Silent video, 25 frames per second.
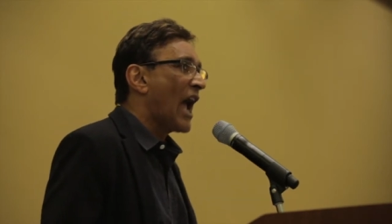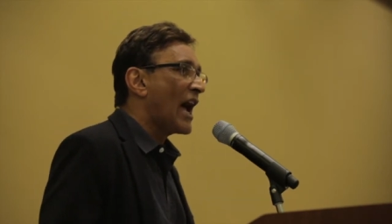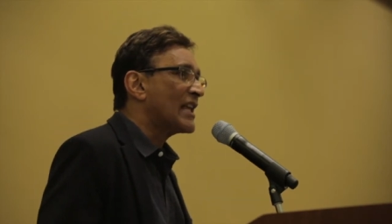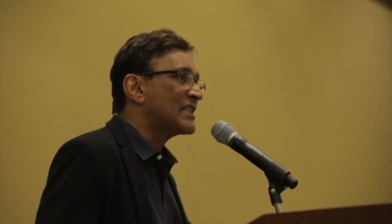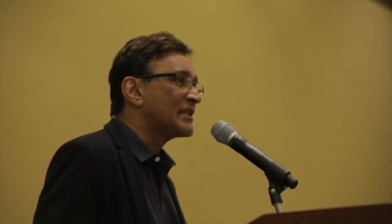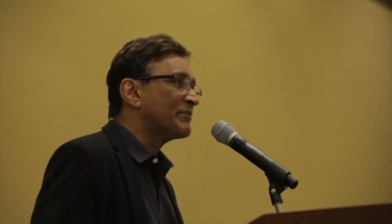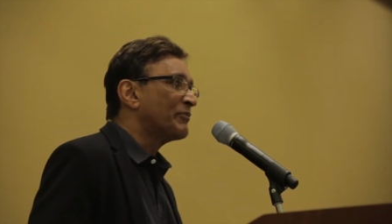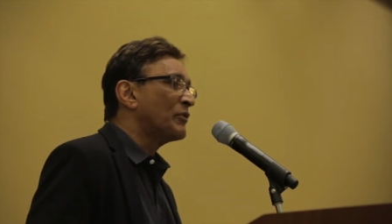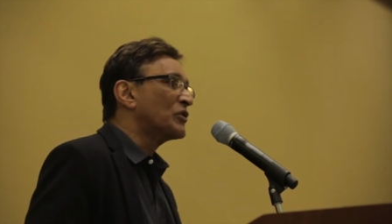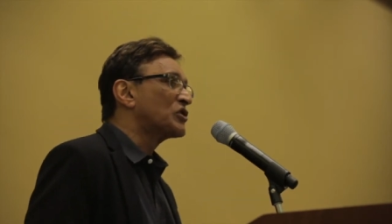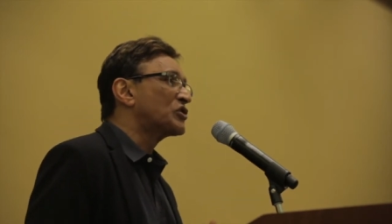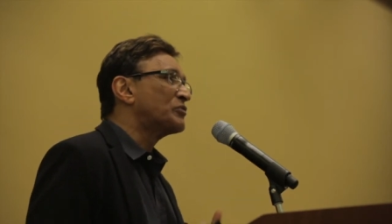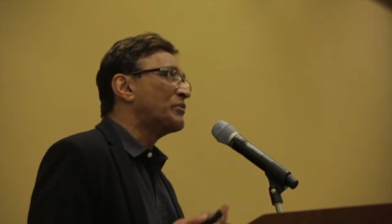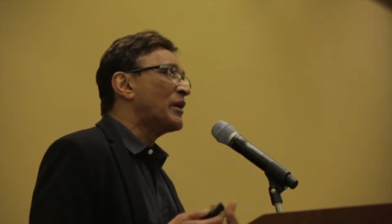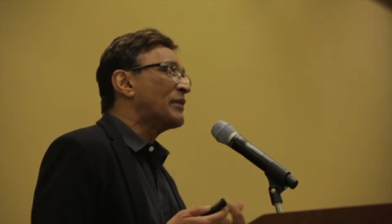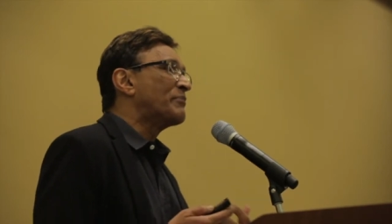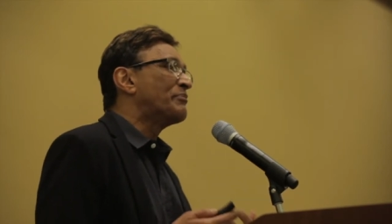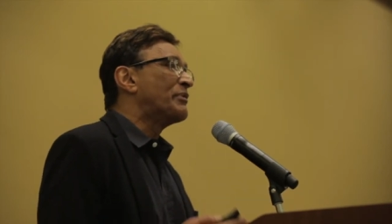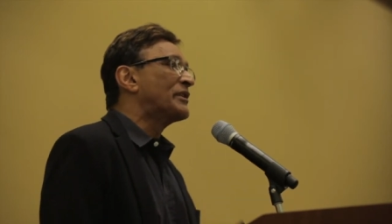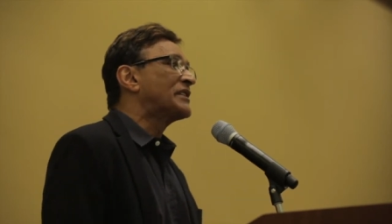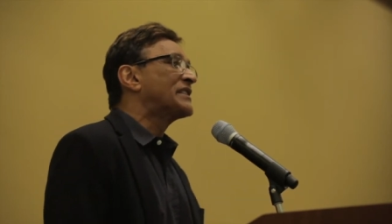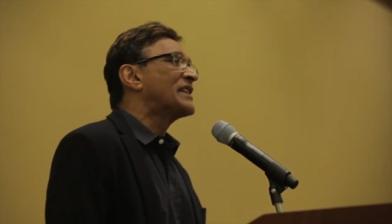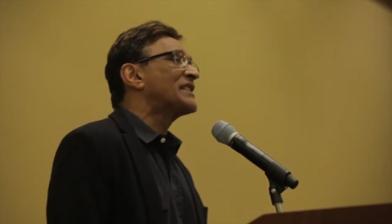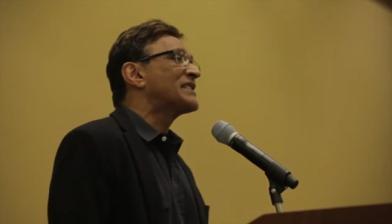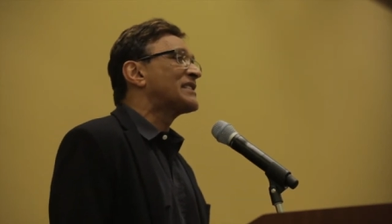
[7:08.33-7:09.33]
as opposed to being
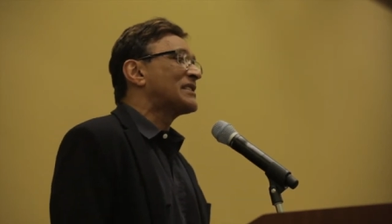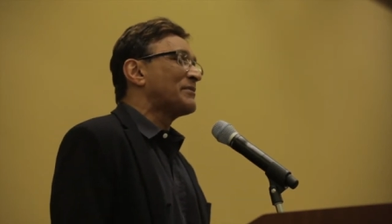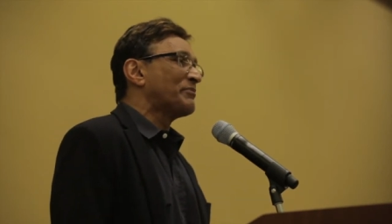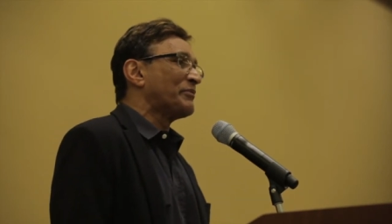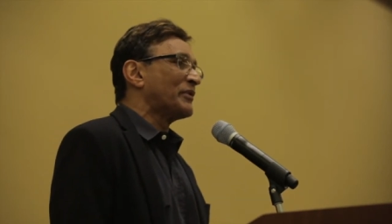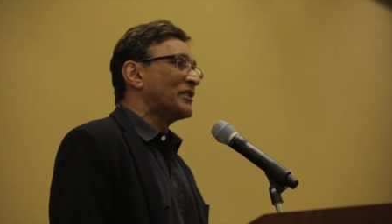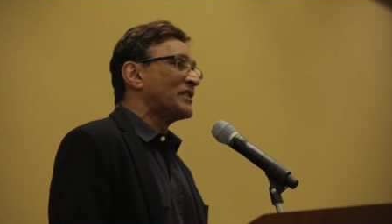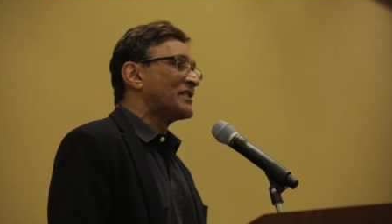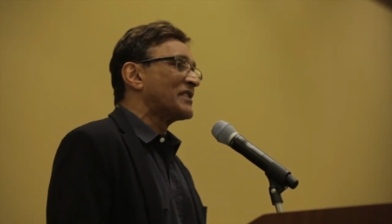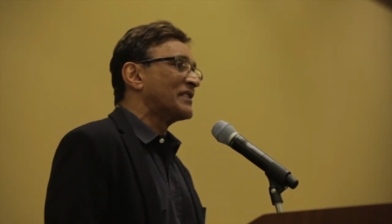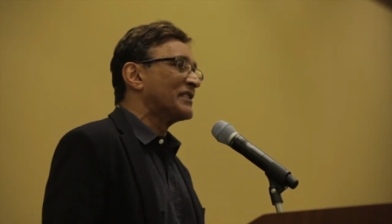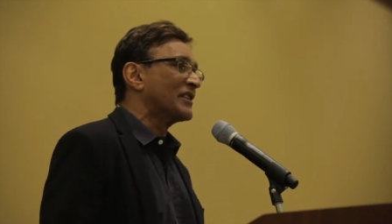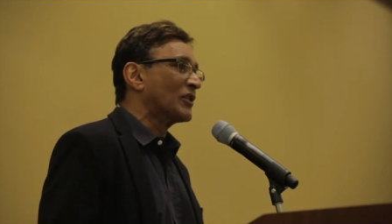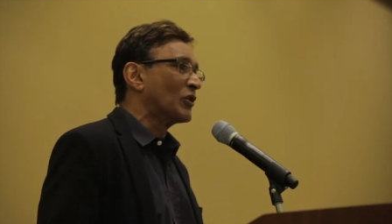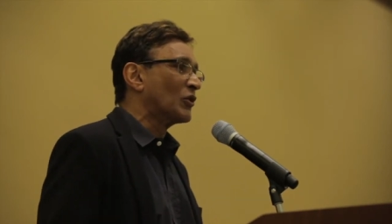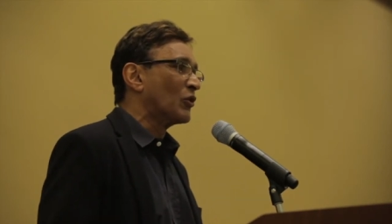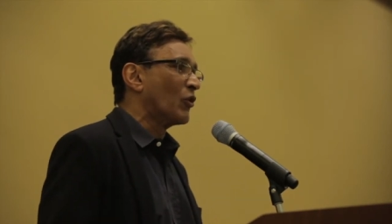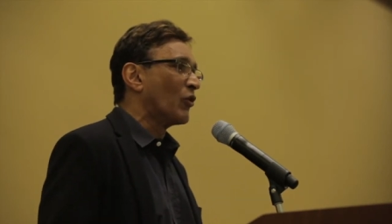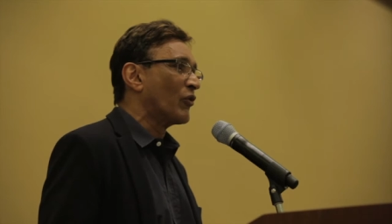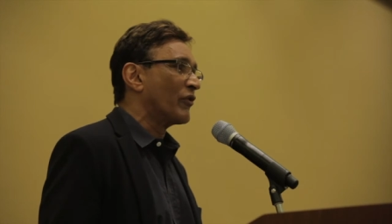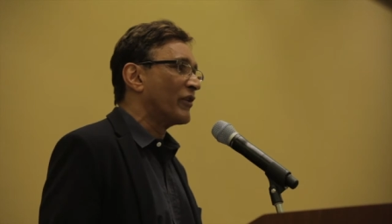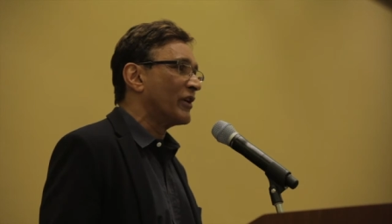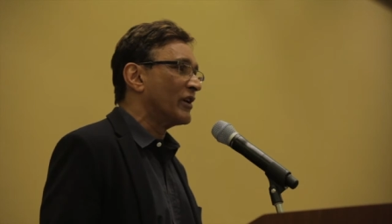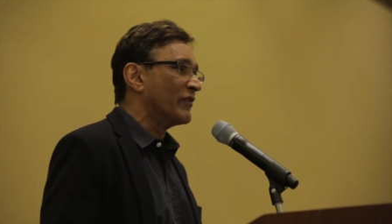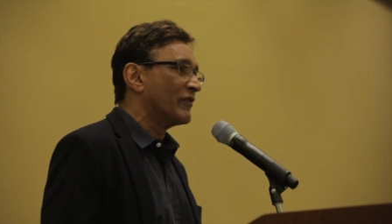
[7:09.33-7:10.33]
participants in the
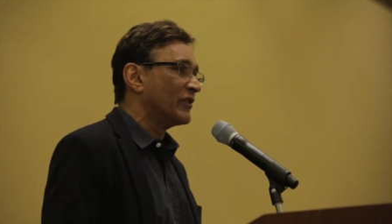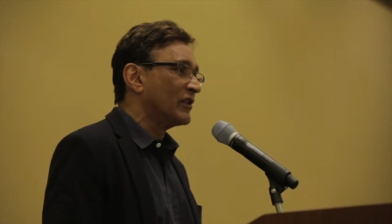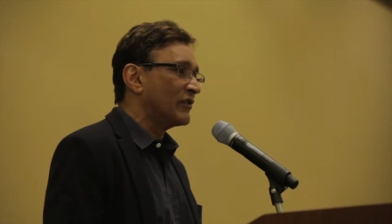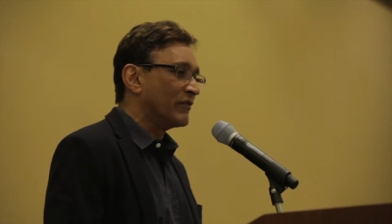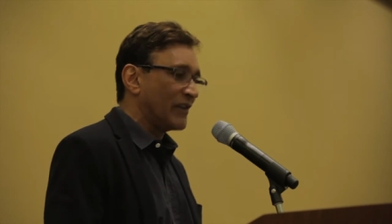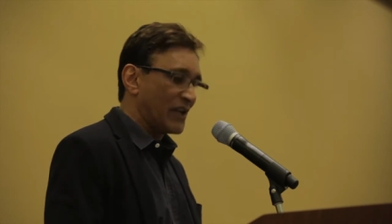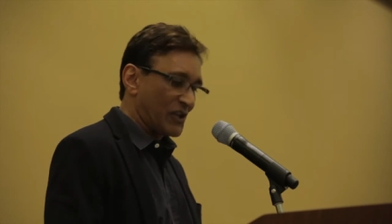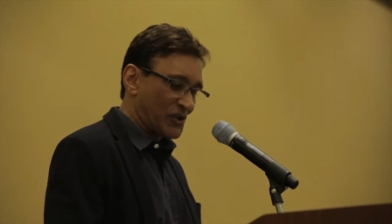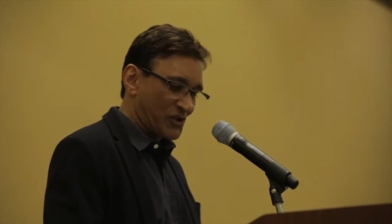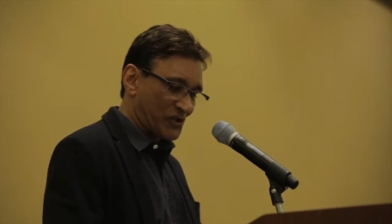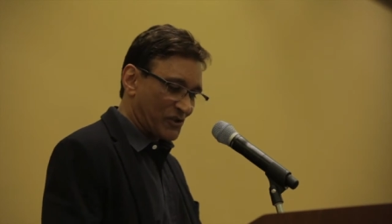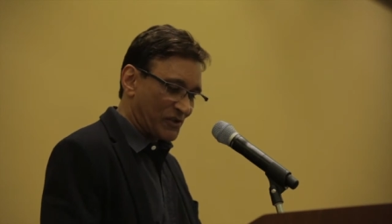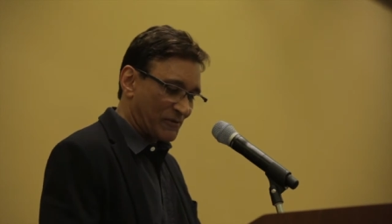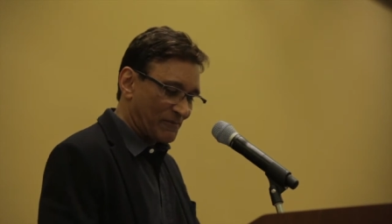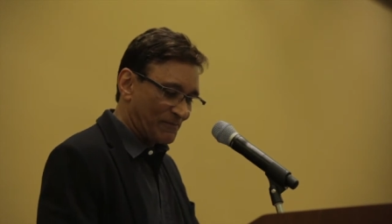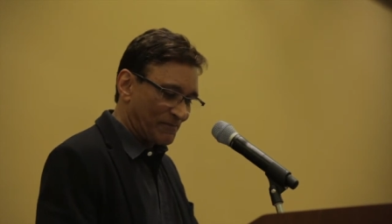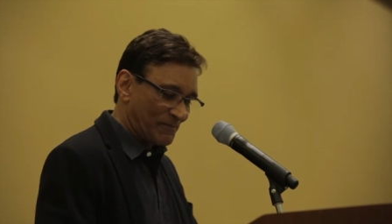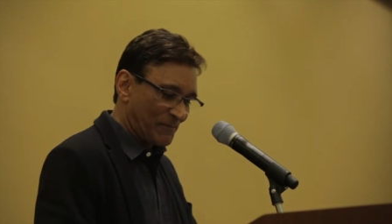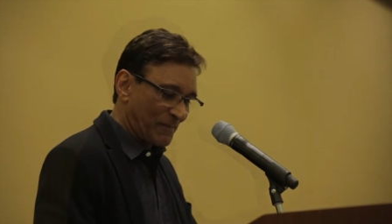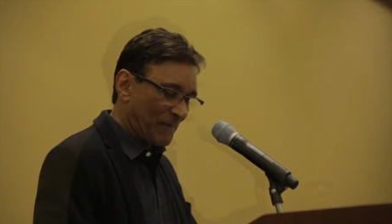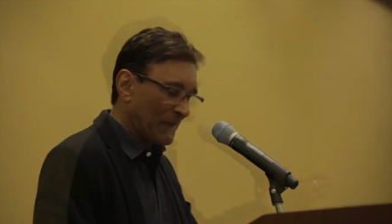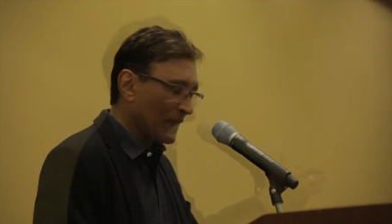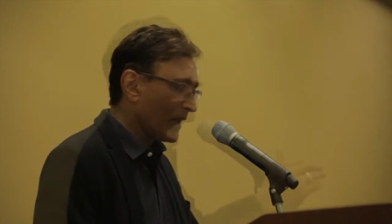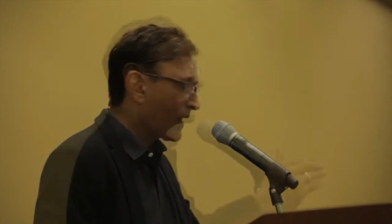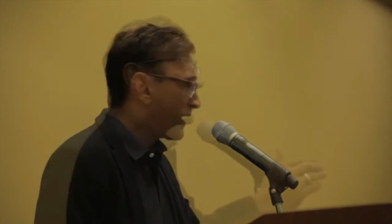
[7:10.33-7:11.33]
glory of innovation
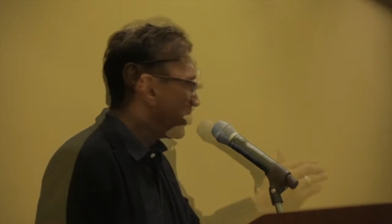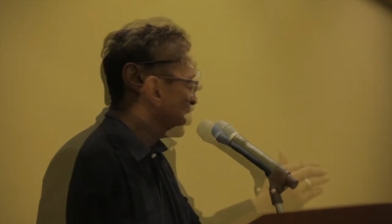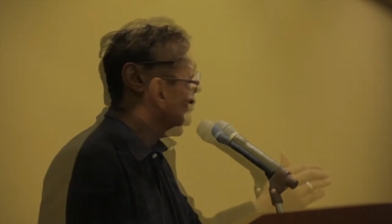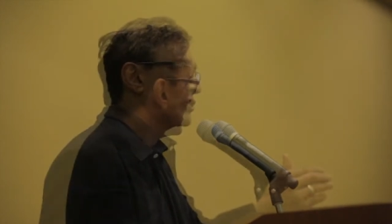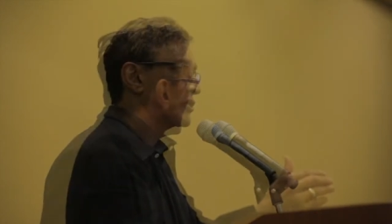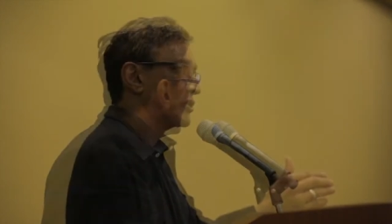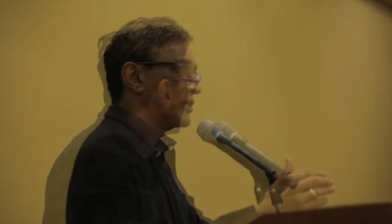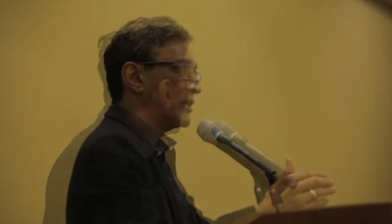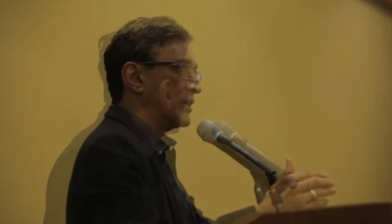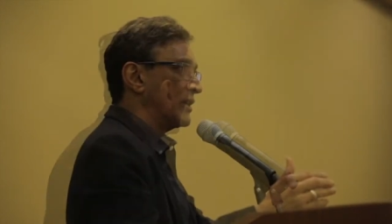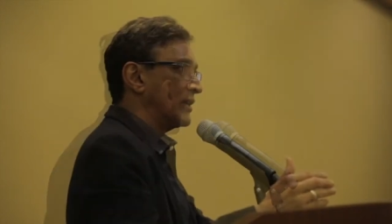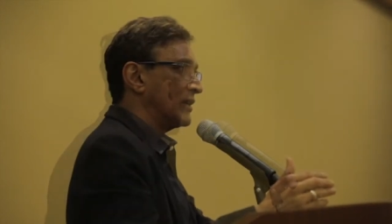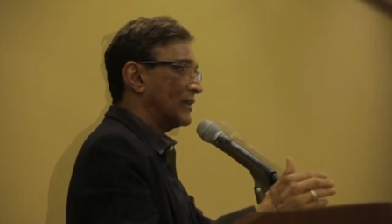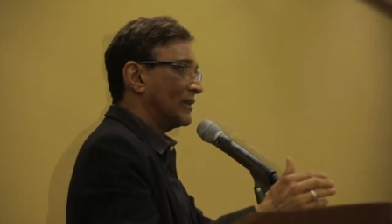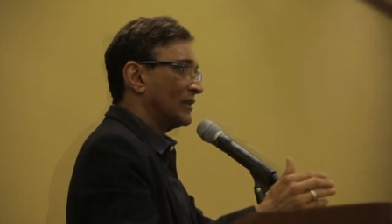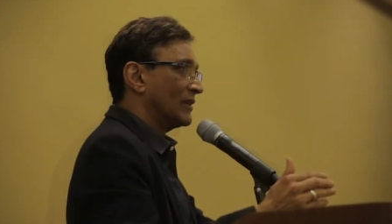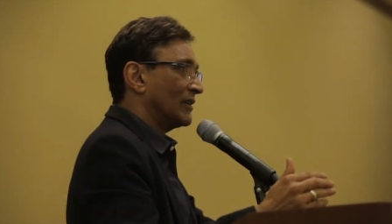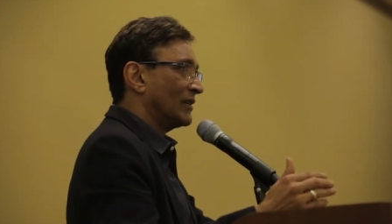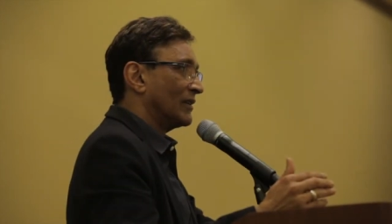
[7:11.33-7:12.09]
in a country.